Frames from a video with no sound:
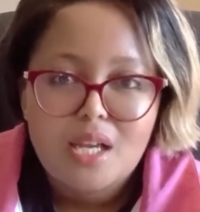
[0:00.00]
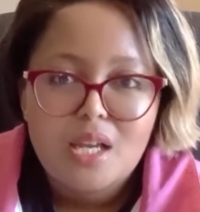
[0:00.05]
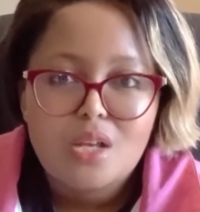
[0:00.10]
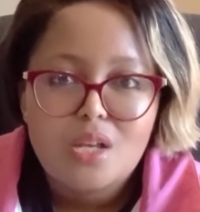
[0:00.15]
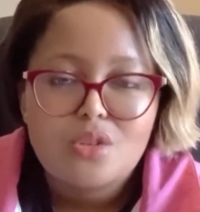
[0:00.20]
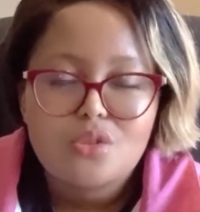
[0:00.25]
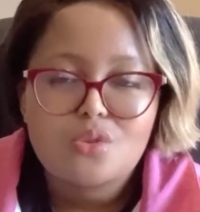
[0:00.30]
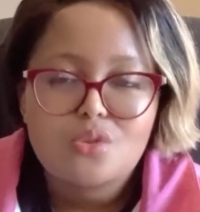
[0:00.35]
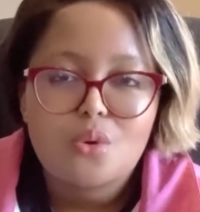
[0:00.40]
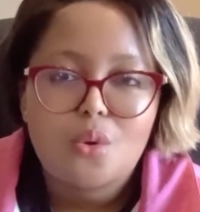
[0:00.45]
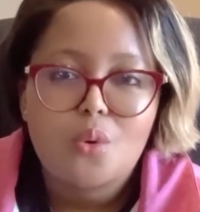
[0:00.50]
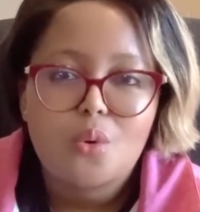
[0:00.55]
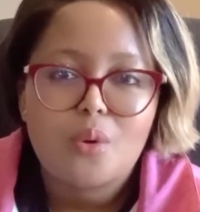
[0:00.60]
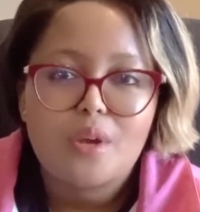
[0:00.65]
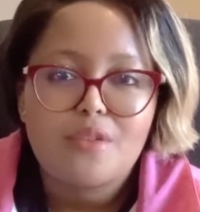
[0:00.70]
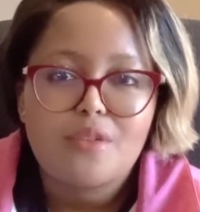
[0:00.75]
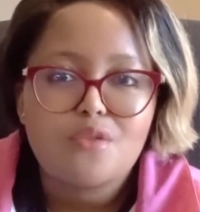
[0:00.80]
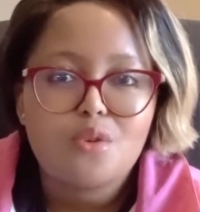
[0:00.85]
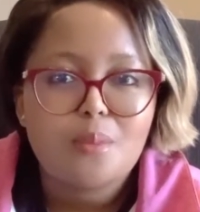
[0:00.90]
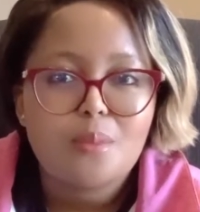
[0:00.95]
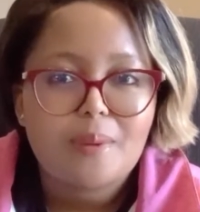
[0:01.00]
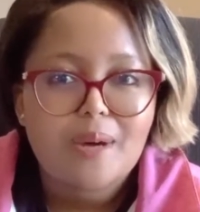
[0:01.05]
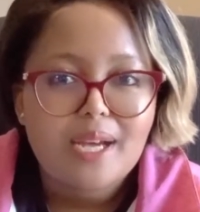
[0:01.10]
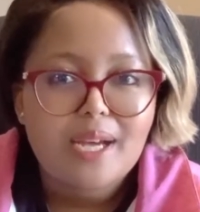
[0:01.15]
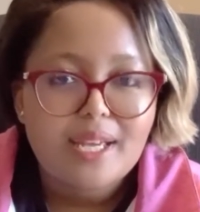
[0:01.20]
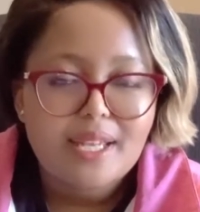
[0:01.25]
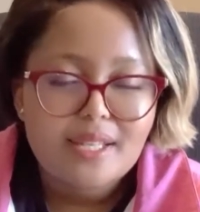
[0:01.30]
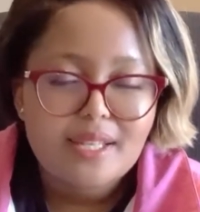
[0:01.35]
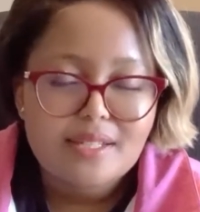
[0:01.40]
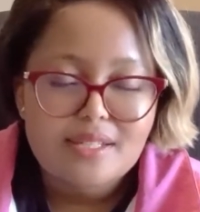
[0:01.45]
So if you're
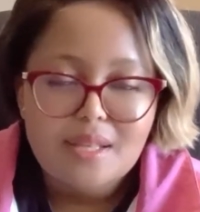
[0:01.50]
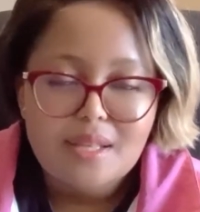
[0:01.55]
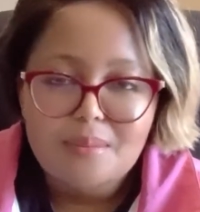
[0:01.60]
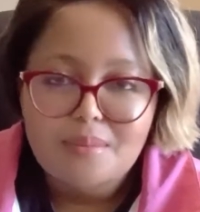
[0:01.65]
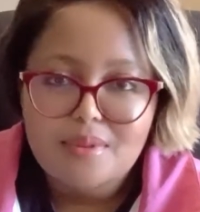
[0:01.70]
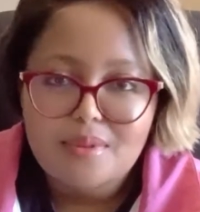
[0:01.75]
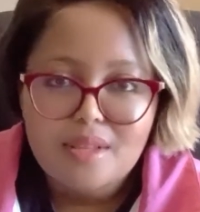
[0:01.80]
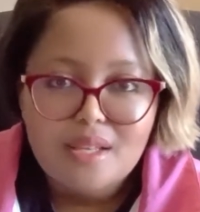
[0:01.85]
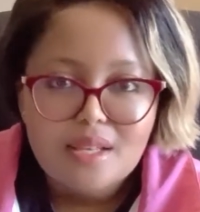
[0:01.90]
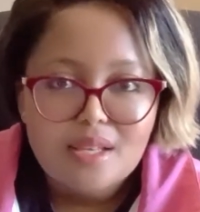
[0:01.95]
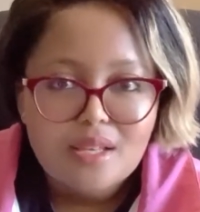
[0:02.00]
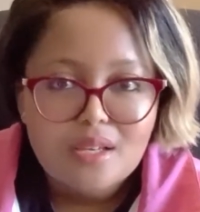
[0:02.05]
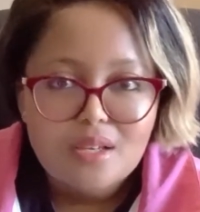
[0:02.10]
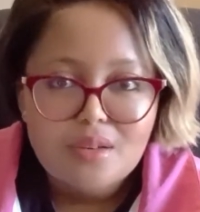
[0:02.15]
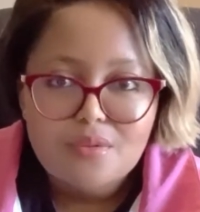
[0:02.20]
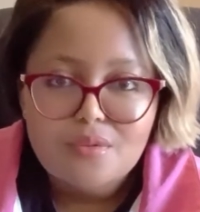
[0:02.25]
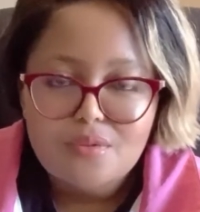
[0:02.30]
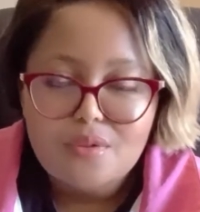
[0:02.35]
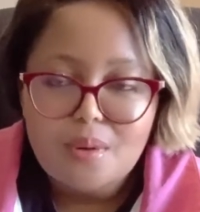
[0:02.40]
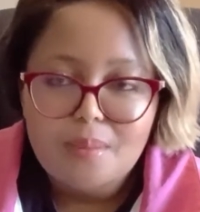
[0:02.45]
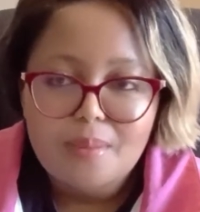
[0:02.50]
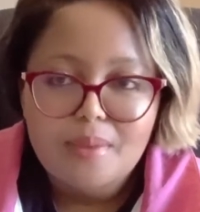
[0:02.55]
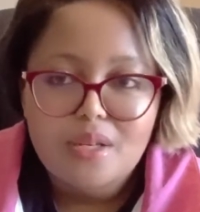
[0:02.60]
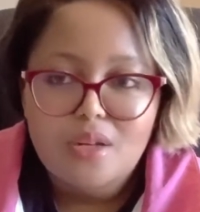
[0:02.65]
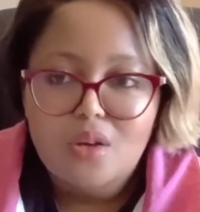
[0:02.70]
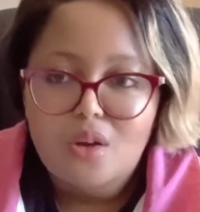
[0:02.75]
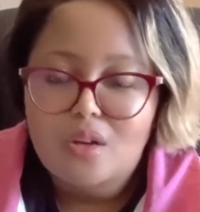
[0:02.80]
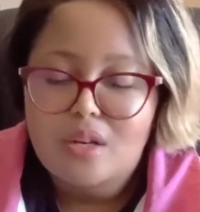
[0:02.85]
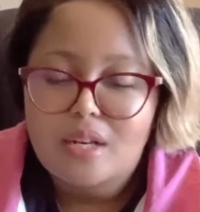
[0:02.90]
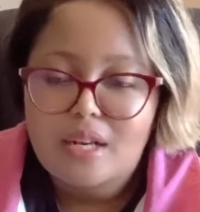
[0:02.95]
buying something from an
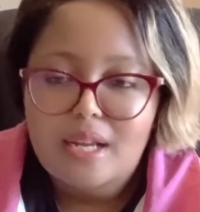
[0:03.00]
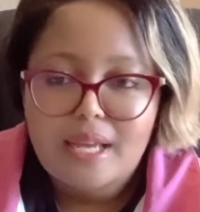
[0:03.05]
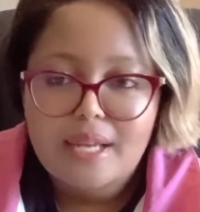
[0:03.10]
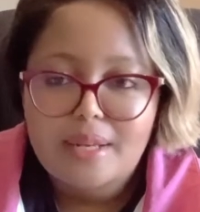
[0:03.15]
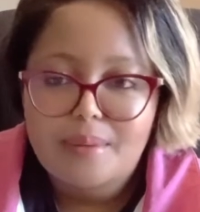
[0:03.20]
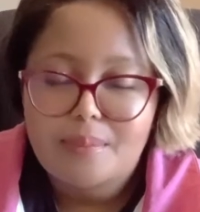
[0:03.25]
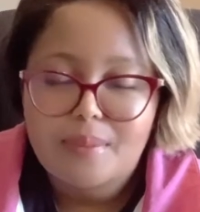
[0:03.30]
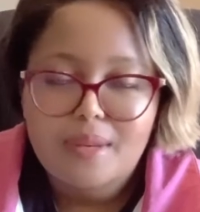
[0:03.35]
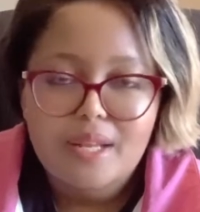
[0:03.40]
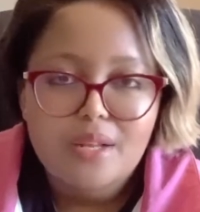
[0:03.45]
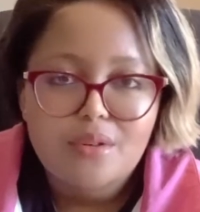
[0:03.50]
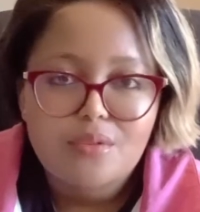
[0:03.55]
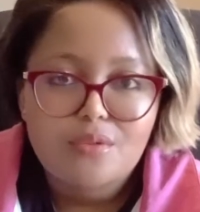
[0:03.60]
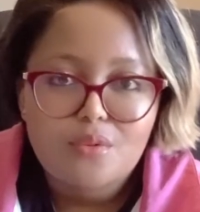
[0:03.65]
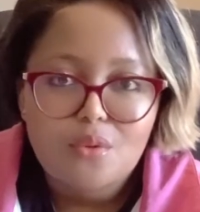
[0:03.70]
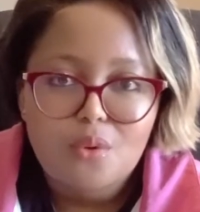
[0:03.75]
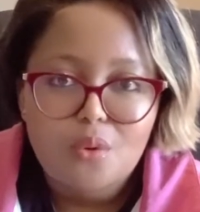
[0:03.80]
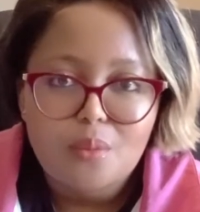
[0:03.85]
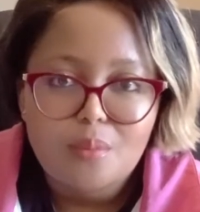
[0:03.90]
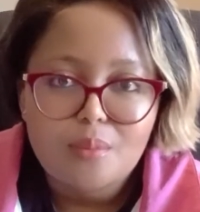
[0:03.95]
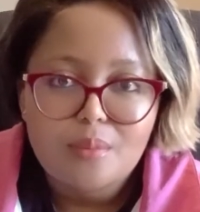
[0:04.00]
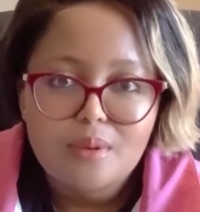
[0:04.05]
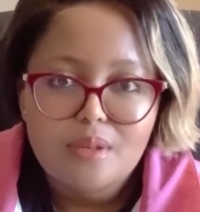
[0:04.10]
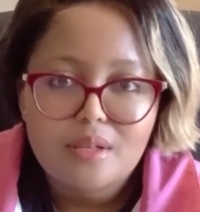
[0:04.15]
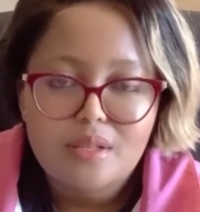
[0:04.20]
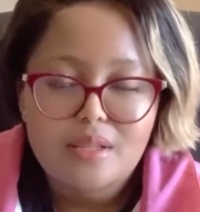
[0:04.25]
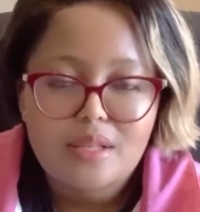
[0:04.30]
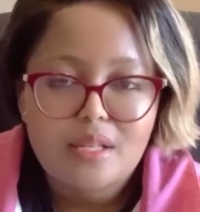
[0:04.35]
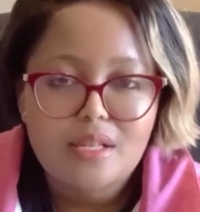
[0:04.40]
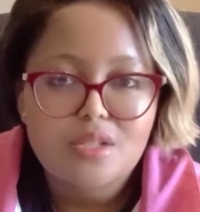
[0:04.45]
online platform
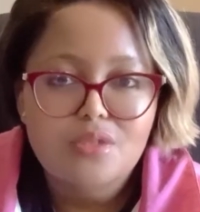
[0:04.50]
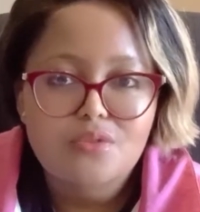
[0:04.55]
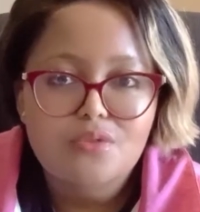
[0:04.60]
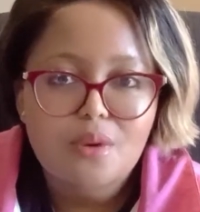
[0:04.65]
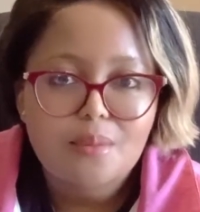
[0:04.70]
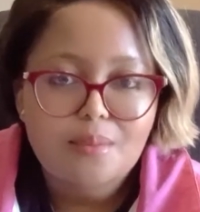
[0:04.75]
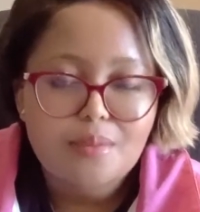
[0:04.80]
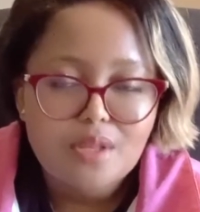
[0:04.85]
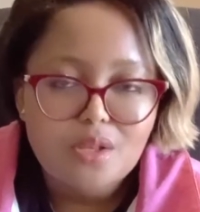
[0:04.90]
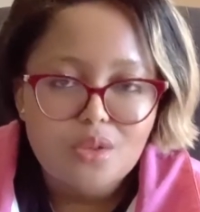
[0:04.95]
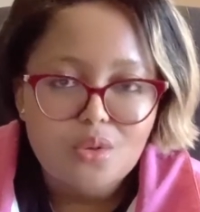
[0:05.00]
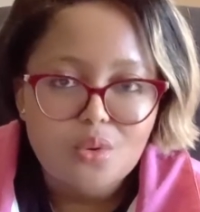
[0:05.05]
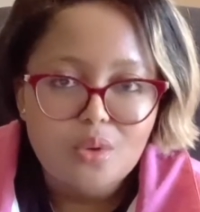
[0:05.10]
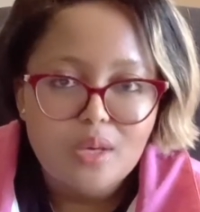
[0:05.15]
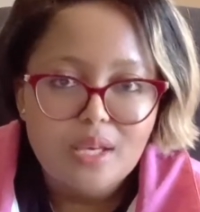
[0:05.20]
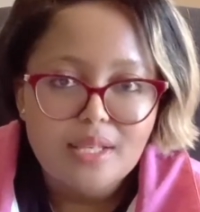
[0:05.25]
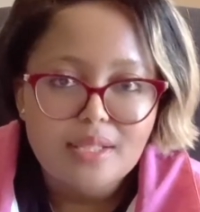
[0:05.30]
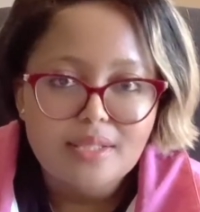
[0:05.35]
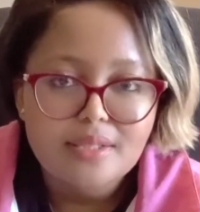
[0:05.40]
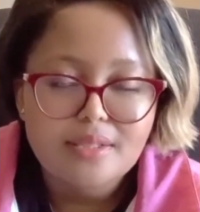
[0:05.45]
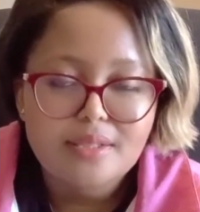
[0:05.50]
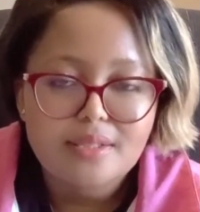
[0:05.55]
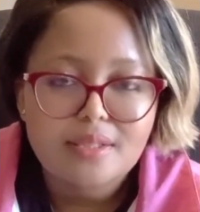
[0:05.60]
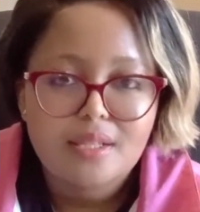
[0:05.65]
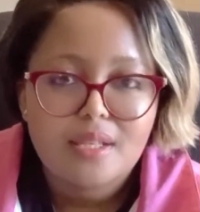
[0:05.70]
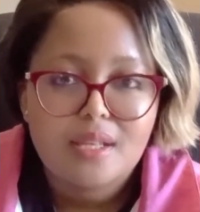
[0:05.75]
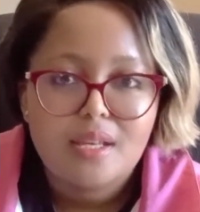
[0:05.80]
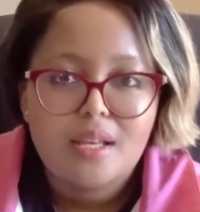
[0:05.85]
that is from the US,